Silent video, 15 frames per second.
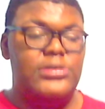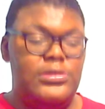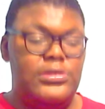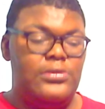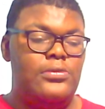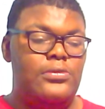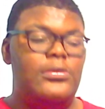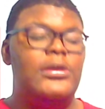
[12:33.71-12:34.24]

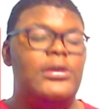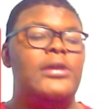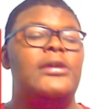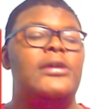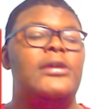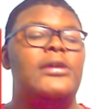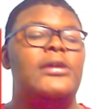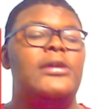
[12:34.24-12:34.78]
So
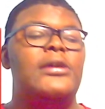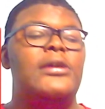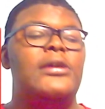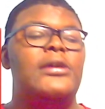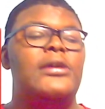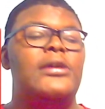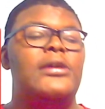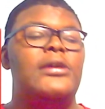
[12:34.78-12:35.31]
it will
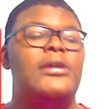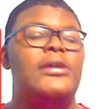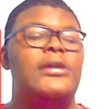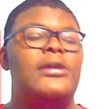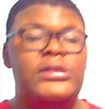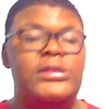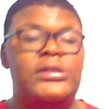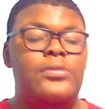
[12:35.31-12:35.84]
be
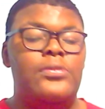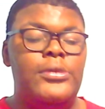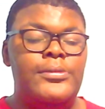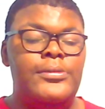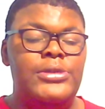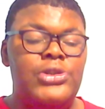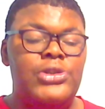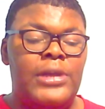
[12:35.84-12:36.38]
weekly. It will
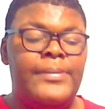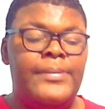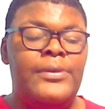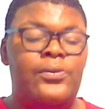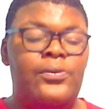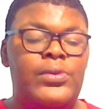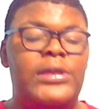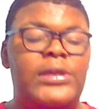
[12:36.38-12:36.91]
be dropping
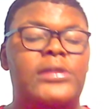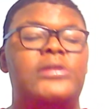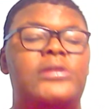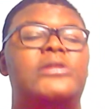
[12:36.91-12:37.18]
weekly.